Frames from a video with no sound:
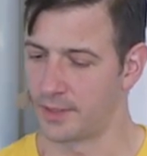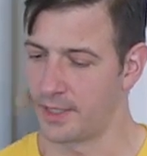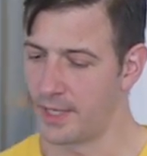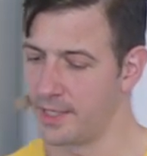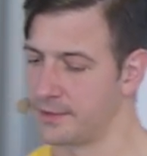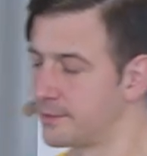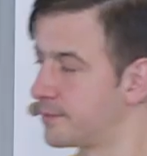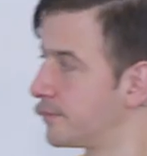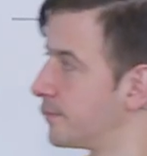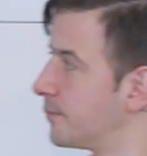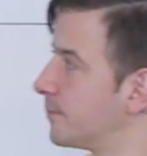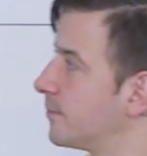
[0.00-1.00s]
and
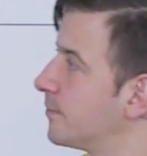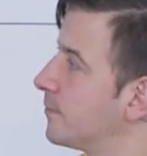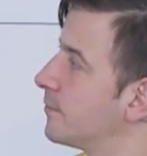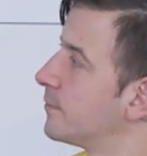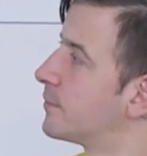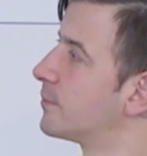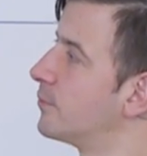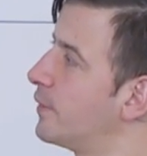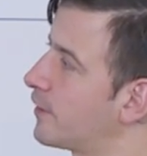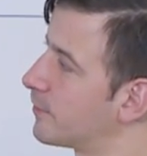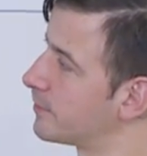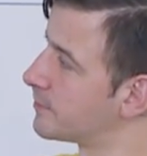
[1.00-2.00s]
to
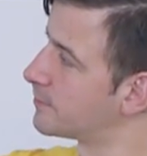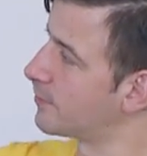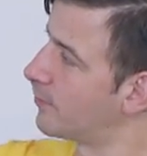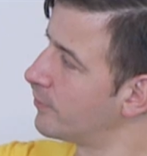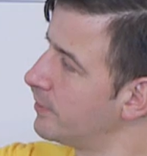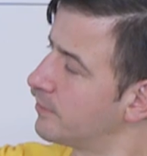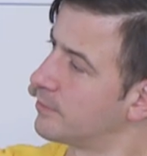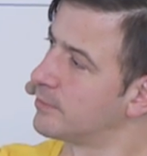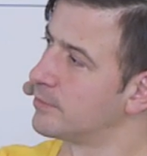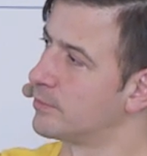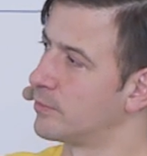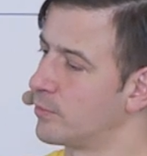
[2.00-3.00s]
record a story,
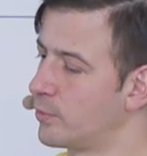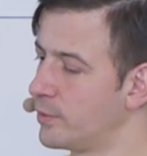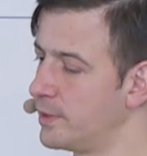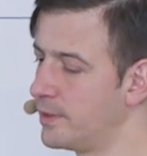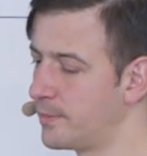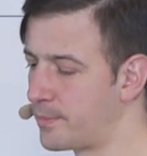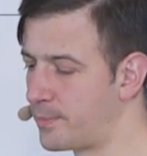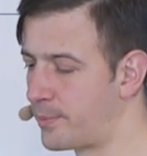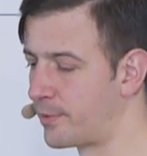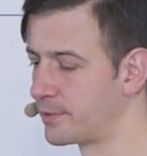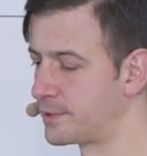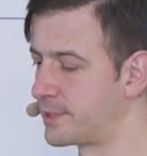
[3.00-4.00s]
we
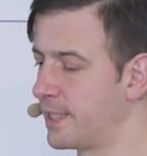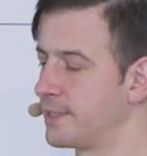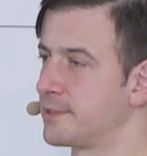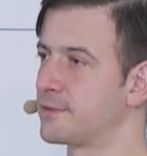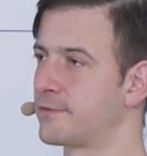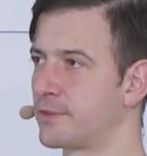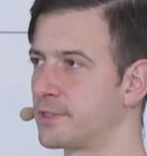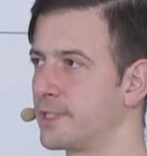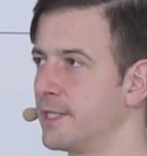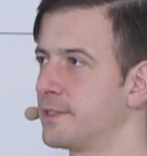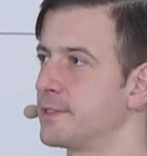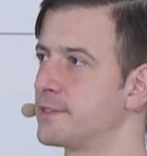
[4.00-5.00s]
put sentence for
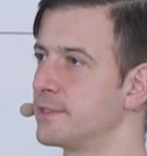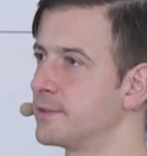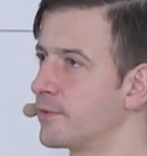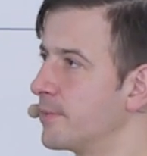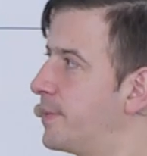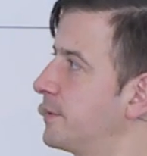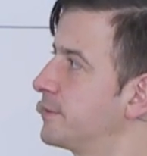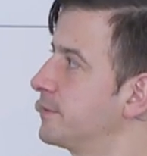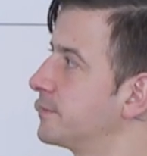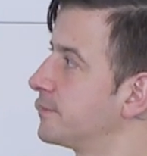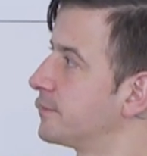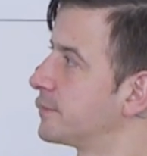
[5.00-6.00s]
sentence into the picture.
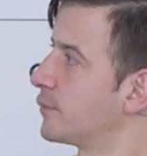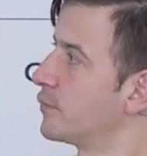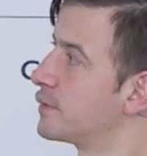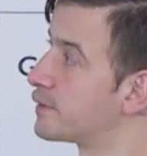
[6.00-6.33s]
So we